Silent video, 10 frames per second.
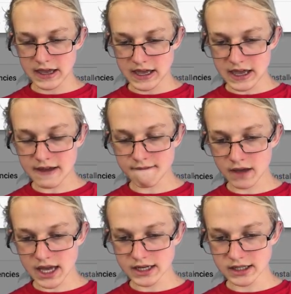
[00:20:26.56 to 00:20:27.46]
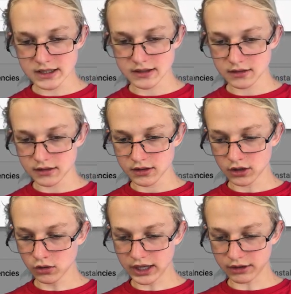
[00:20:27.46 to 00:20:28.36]
event,
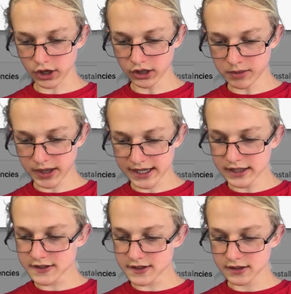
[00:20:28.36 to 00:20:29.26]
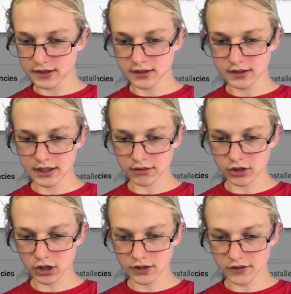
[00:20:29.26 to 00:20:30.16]
our curly brackets, and a
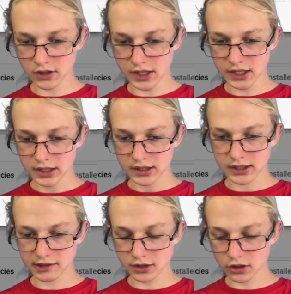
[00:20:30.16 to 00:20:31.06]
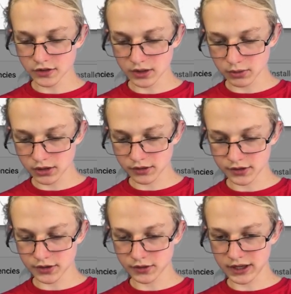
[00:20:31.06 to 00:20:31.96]
$, another $, we're going
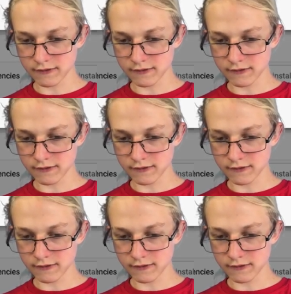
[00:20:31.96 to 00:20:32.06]
to do